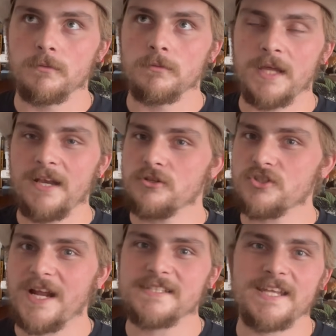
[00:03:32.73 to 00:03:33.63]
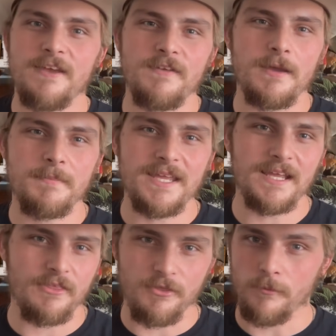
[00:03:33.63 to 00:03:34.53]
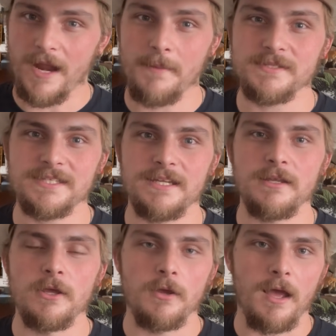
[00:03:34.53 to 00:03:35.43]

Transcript: Inostrancevia being a therapsid